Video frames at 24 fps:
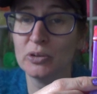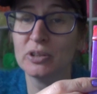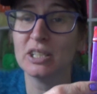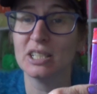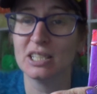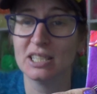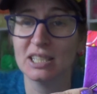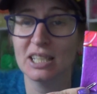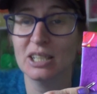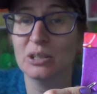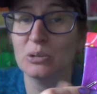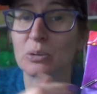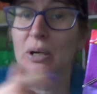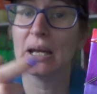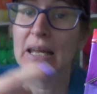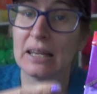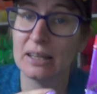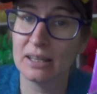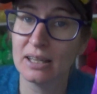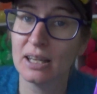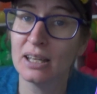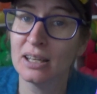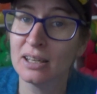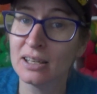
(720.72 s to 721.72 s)
this needle
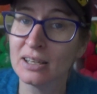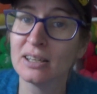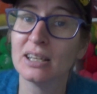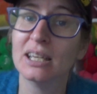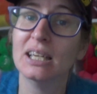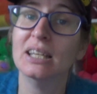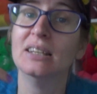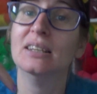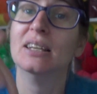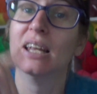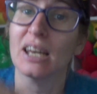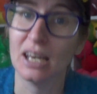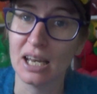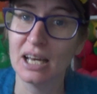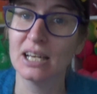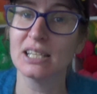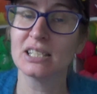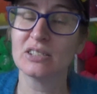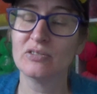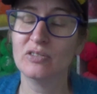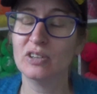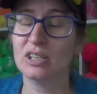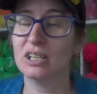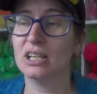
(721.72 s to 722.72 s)
in there in the
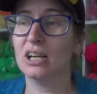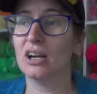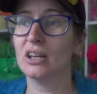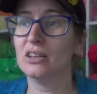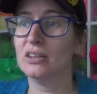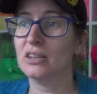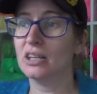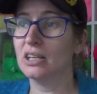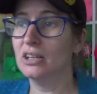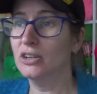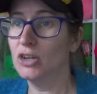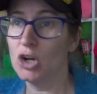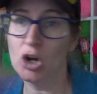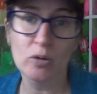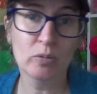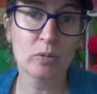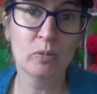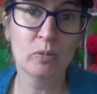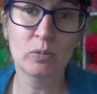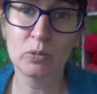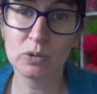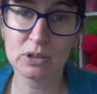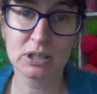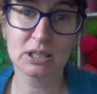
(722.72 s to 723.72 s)
last video that no
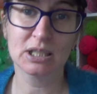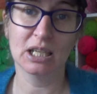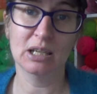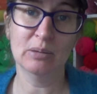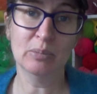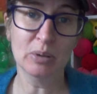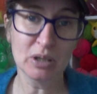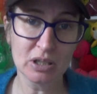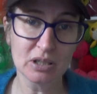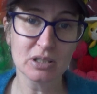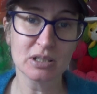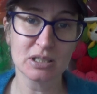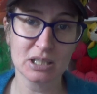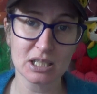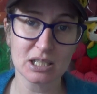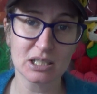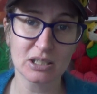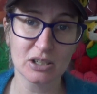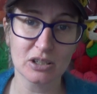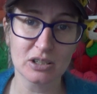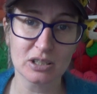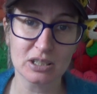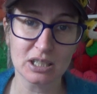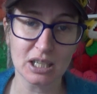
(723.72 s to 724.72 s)
one will see because there's
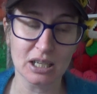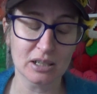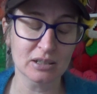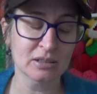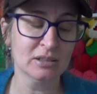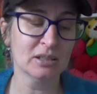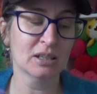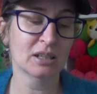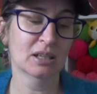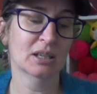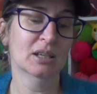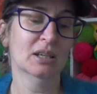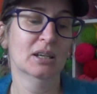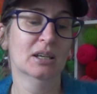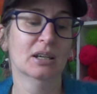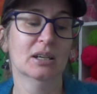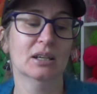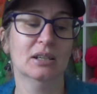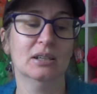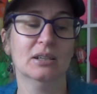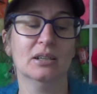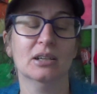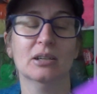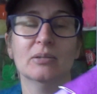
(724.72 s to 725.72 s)
no sound.
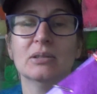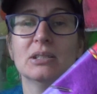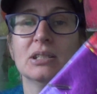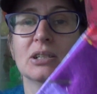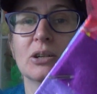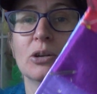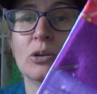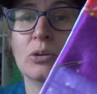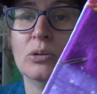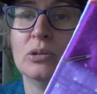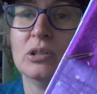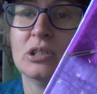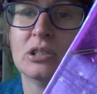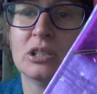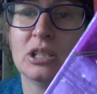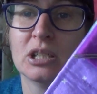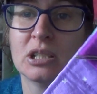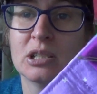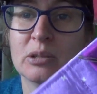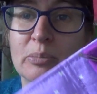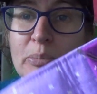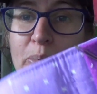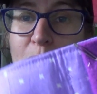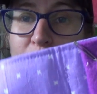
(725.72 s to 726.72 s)
So
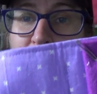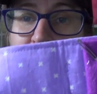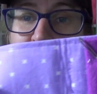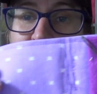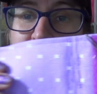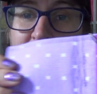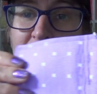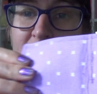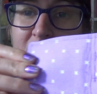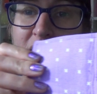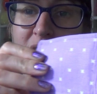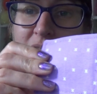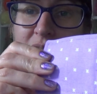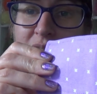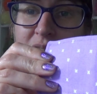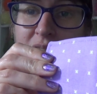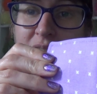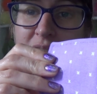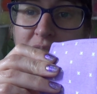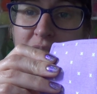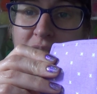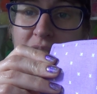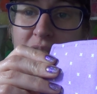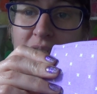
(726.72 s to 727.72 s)
just to prove that
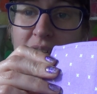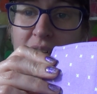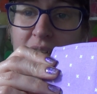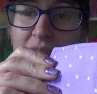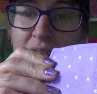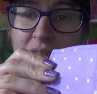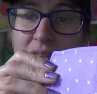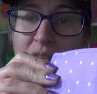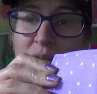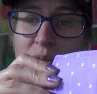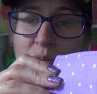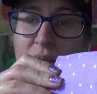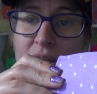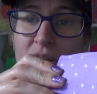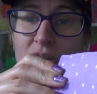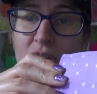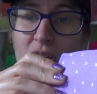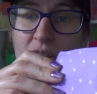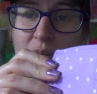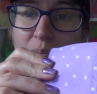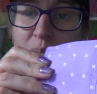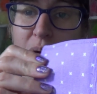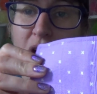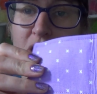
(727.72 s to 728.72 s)
this is a yarn needle and I
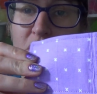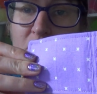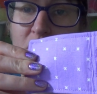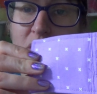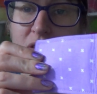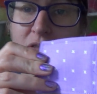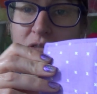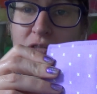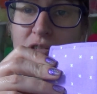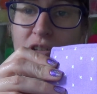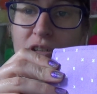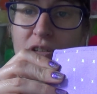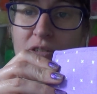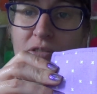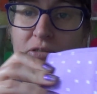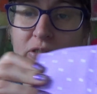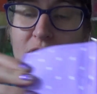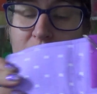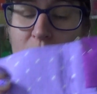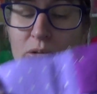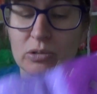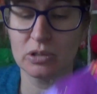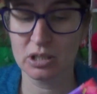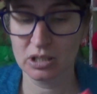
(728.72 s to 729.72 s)
could poke it through the
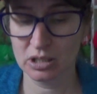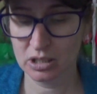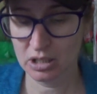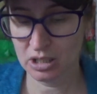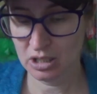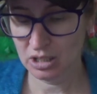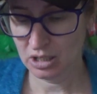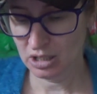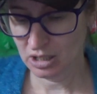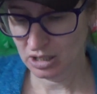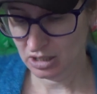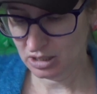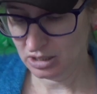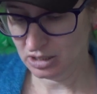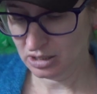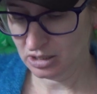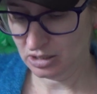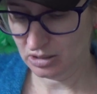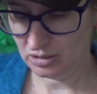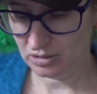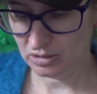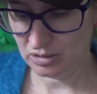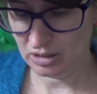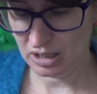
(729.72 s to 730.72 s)
felt.
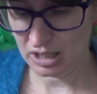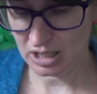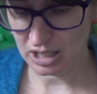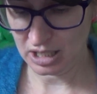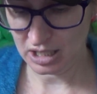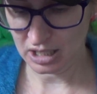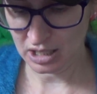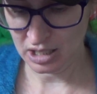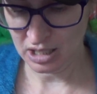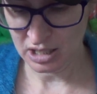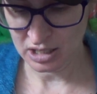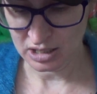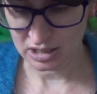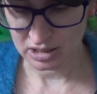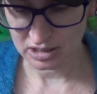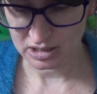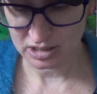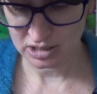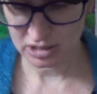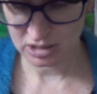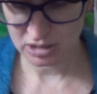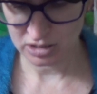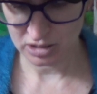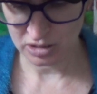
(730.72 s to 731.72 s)
So they are
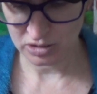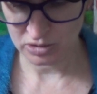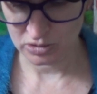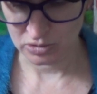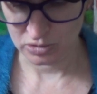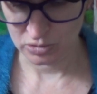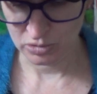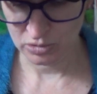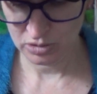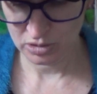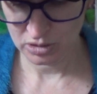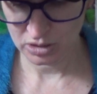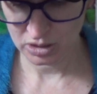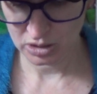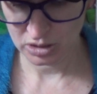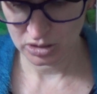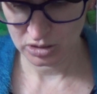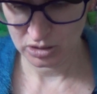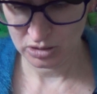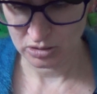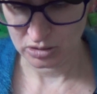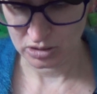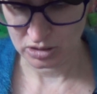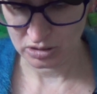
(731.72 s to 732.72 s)
so
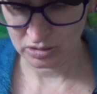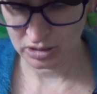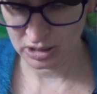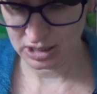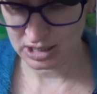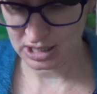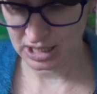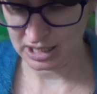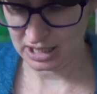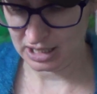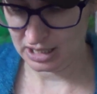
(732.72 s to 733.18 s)
cute. I'm going to take that